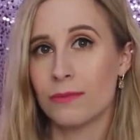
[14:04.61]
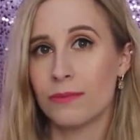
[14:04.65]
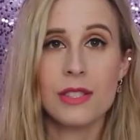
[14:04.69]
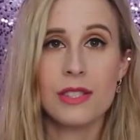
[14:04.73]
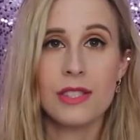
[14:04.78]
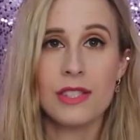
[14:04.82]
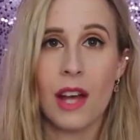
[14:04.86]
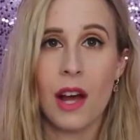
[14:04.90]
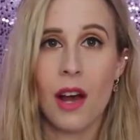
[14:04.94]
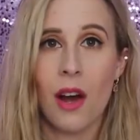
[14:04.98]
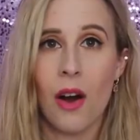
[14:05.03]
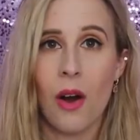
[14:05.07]

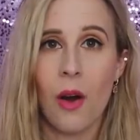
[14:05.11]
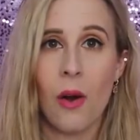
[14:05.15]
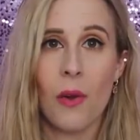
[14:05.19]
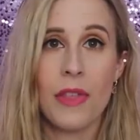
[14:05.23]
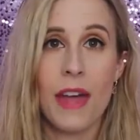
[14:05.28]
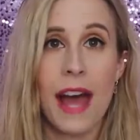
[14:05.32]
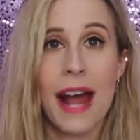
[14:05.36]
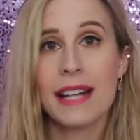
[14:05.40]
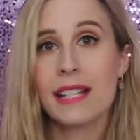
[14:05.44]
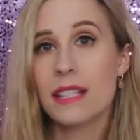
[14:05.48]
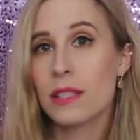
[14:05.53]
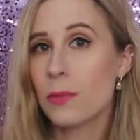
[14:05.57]
So
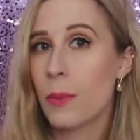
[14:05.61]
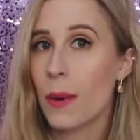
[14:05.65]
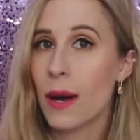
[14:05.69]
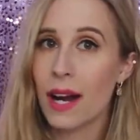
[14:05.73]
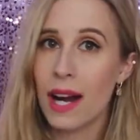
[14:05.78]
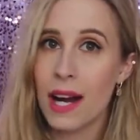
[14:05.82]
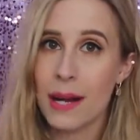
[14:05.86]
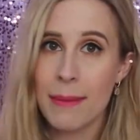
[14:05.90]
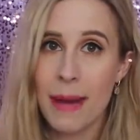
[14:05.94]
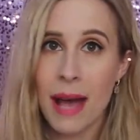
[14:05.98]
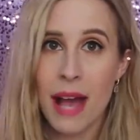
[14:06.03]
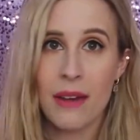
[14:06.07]
that is
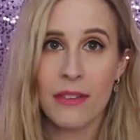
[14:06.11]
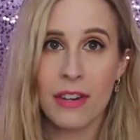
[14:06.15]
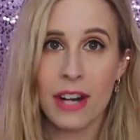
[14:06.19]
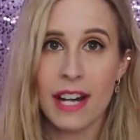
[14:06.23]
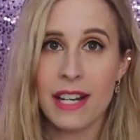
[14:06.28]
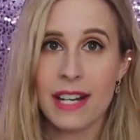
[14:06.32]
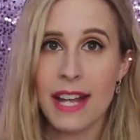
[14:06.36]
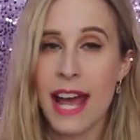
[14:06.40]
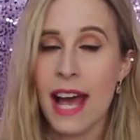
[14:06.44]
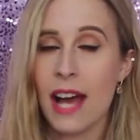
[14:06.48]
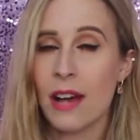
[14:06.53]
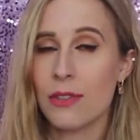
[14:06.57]
where I'm at
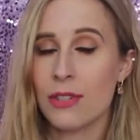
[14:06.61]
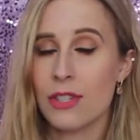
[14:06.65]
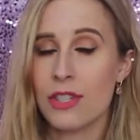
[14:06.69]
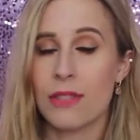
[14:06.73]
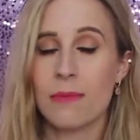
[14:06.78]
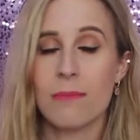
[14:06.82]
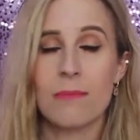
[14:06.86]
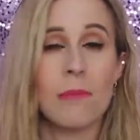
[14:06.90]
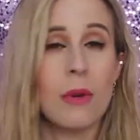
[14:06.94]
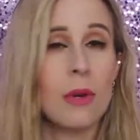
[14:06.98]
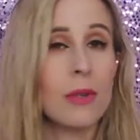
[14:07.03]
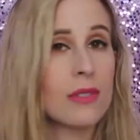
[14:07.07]
right now.
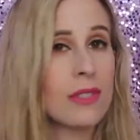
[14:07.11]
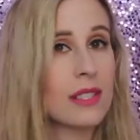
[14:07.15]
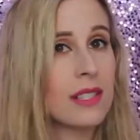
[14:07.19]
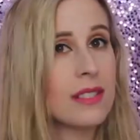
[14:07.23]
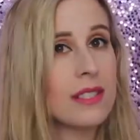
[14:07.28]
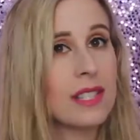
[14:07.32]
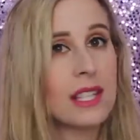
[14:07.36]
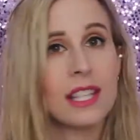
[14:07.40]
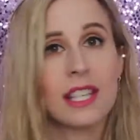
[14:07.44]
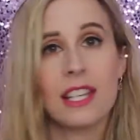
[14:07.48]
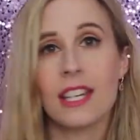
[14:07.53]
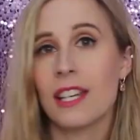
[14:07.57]
Just mostly
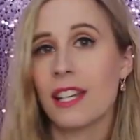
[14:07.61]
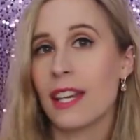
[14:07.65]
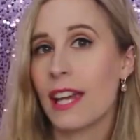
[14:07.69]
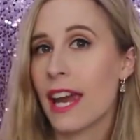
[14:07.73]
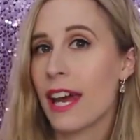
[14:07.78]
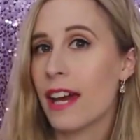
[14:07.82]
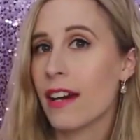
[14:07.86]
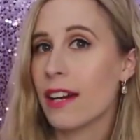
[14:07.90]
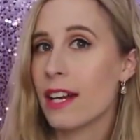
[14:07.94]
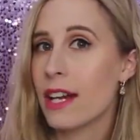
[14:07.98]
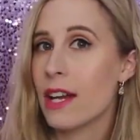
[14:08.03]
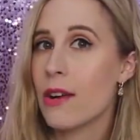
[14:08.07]
Sing King
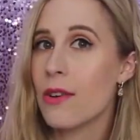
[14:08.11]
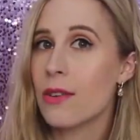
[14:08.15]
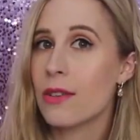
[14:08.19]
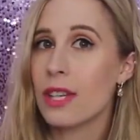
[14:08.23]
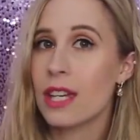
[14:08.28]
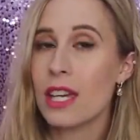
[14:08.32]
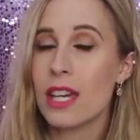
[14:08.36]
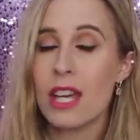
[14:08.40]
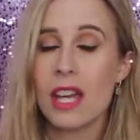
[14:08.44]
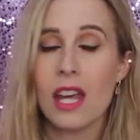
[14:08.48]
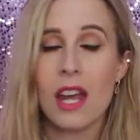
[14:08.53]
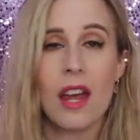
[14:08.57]

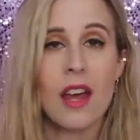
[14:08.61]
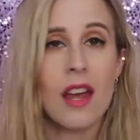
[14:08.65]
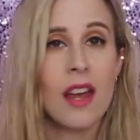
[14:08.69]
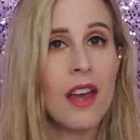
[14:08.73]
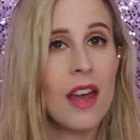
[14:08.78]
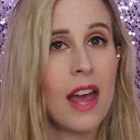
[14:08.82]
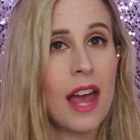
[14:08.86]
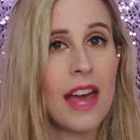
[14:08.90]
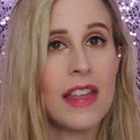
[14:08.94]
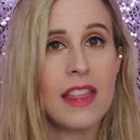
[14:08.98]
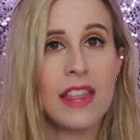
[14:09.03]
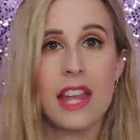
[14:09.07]
Karaoke
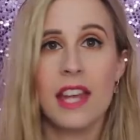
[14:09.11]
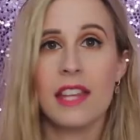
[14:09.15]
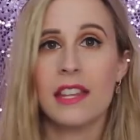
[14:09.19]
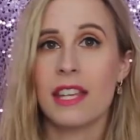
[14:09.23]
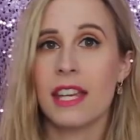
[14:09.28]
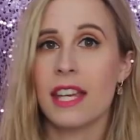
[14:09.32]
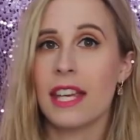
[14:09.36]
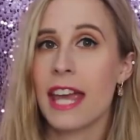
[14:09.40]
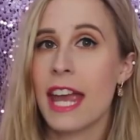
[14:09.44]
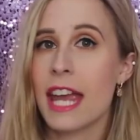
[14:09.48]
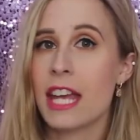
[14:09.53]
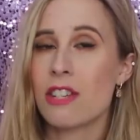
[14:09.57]
and then
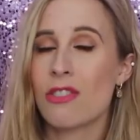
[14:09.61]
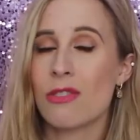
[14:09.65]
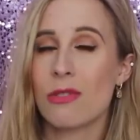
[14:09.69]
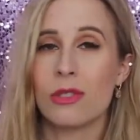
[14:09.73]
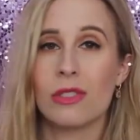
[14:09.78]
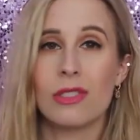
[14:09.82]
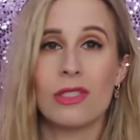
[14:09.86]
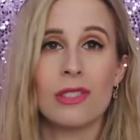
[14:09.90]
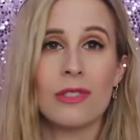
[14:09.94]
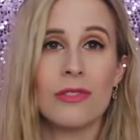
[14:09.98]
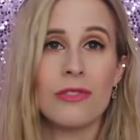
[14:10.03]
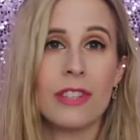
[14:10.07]
the
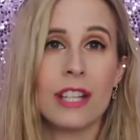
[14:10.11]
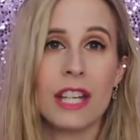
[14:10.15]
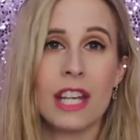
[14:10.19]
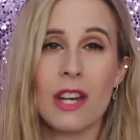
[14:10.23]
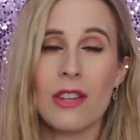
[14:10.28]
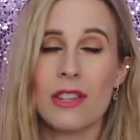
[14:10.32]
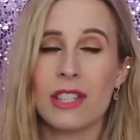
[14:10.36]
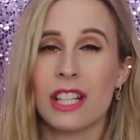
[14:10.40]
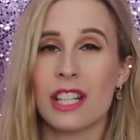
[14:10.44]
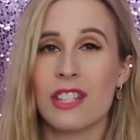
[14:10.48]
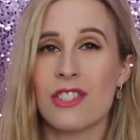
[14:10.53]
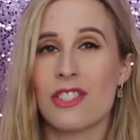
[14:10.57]
occasional
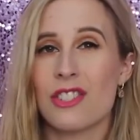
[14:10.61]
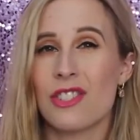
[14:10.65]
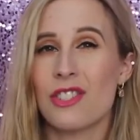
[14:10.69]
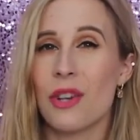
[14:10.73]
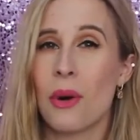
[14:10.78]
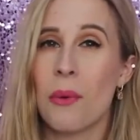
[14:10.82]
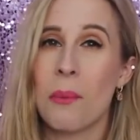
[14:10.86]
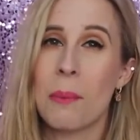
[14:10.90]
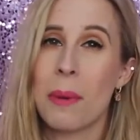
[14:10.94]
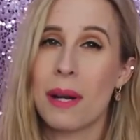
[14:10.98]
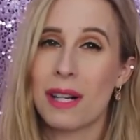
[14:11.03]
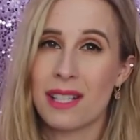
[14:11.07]
video that I just
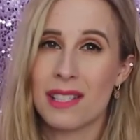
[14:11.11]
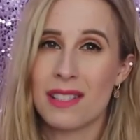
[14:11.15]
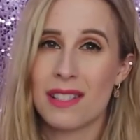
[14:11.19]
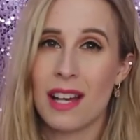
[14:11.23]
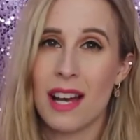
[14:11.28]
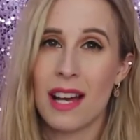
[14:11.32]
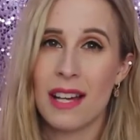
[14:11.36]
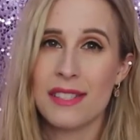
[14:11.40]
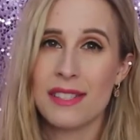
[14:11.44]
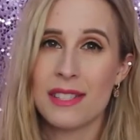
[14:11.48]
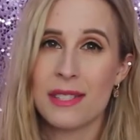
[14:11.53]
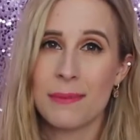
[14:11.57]
don't
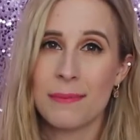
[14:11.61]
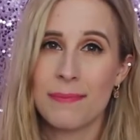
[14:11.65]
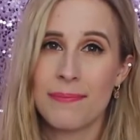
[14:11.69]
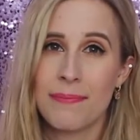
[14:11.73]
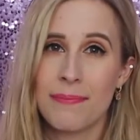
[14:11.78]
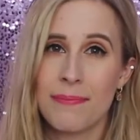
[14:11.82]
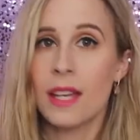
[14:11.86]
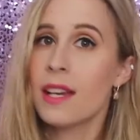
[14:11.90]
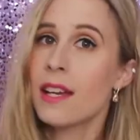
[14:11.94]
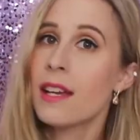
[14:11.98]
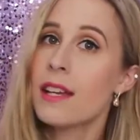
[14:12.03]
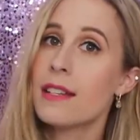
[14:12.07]
monetize.
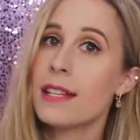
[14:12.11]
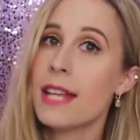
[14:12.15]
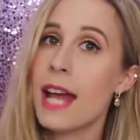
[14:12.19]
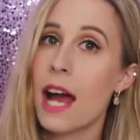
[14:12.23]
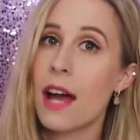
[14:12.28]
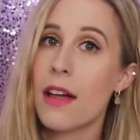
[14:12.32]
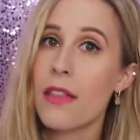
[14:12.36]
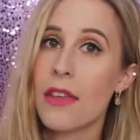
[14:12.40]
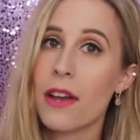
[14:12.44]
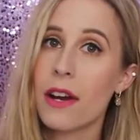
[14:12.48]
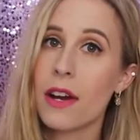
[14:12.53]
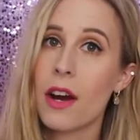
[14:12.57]

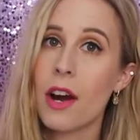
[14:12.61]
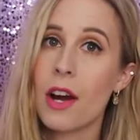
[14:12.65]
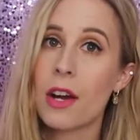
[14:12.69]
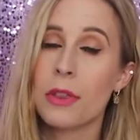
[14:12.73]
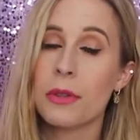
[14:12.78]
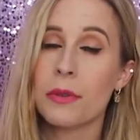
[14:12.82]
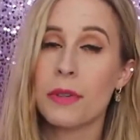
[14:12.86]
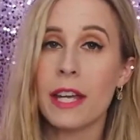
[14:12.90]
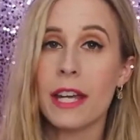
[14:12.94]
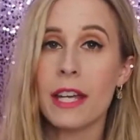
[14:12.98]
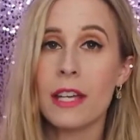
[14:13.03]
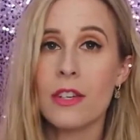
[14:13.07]
Now, there are
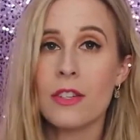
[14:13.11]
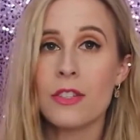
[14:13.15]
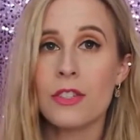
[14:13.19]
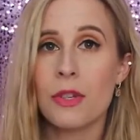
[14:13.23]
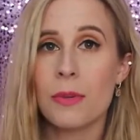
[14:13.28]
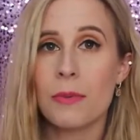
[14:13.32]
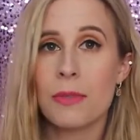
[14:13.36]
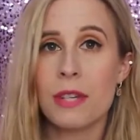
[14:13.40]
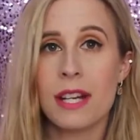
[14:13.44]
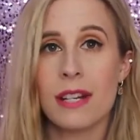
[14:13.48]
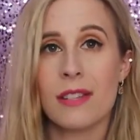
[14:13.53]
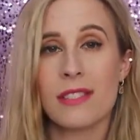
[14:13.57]
3
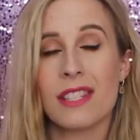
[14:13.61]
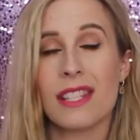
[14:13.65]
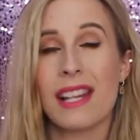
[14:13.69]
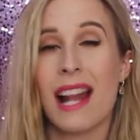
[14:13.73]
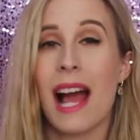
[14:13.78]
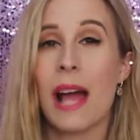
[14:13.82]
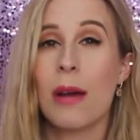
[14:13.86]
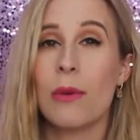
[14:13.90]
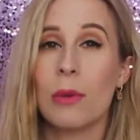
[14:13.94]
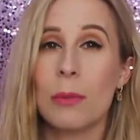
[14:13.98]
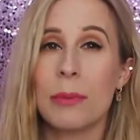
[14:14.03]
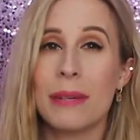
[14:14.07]
YouTube channels that
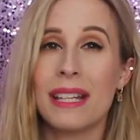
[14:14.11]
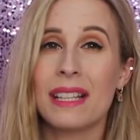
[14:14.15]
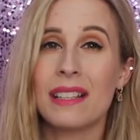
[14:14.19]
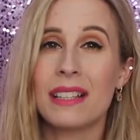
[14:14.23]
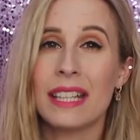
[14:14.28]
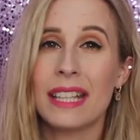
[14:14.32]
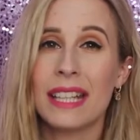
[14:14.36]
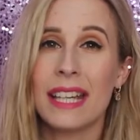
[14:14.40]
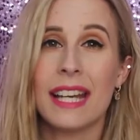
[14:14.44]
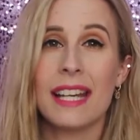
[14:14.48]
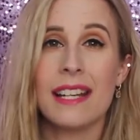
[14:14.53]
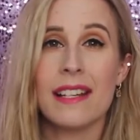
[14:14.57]
I will be
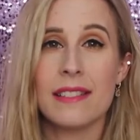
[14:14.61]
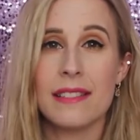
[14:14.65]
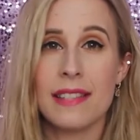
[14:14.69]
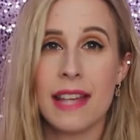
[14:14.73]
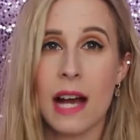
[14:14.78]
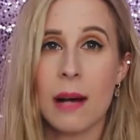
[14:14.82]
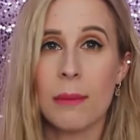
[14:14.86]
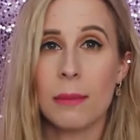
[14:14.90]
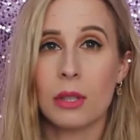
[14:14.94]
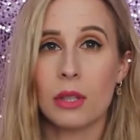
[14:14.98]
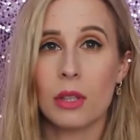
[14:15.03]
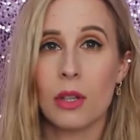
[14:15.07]
linking
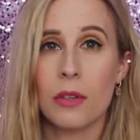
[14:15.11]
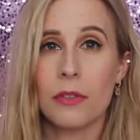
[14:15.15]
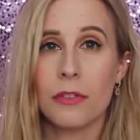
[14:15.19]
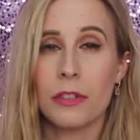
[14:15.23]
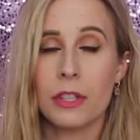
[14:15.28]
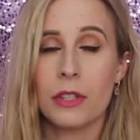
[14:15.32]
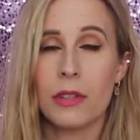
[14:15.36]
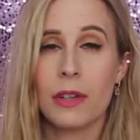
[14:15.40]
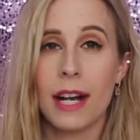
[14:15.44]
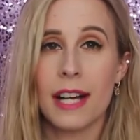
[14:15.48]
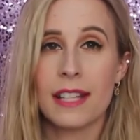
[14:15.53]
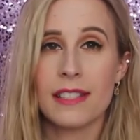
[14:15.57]
down below for
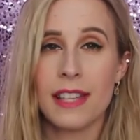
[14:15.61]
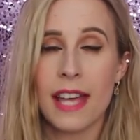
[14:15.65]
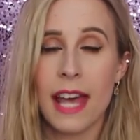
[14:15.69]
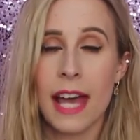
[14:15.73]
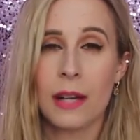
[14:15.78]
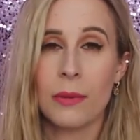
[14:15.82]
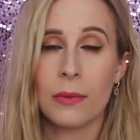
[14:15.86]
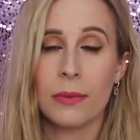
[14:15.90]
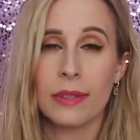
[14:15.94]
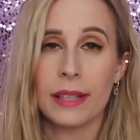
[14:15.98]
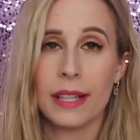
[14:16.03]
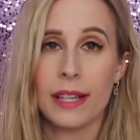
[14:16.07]
you guys. They
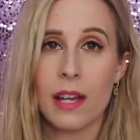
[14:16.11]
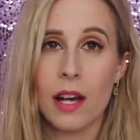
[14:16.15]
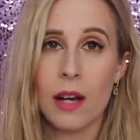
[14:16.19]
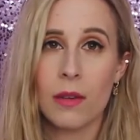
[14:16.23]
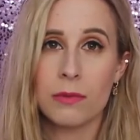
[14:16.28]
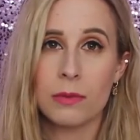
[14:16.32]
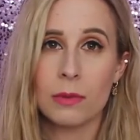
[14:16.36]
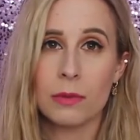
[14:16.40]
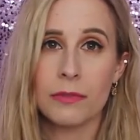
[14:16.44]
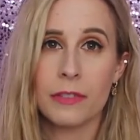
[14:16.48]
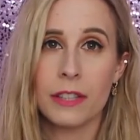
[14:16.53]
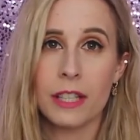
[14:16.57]
had really
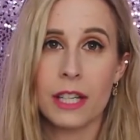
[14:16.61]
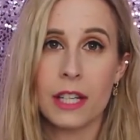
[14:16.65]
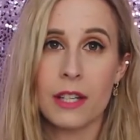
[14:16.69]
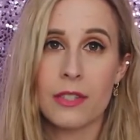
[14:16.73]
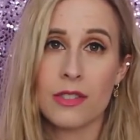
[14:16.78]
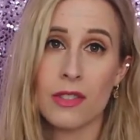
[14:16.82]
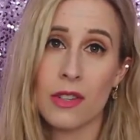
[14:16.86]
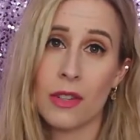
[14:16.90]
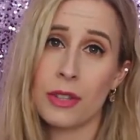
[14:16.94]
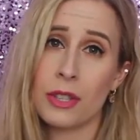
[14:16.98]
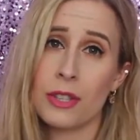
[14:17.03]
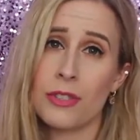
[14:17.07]
helpful
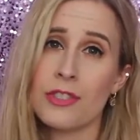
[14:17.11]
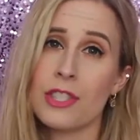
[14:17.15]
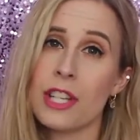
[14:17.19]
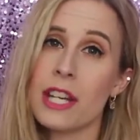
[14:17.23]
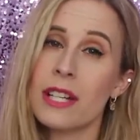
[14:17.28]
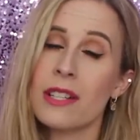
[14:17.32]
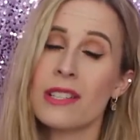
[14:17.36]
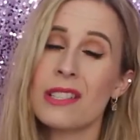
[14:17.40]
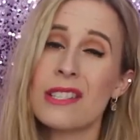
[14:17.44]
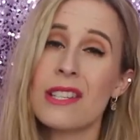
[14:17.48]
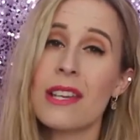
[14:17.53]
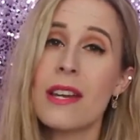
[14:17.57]
videos on their
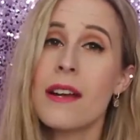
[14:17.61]
channels.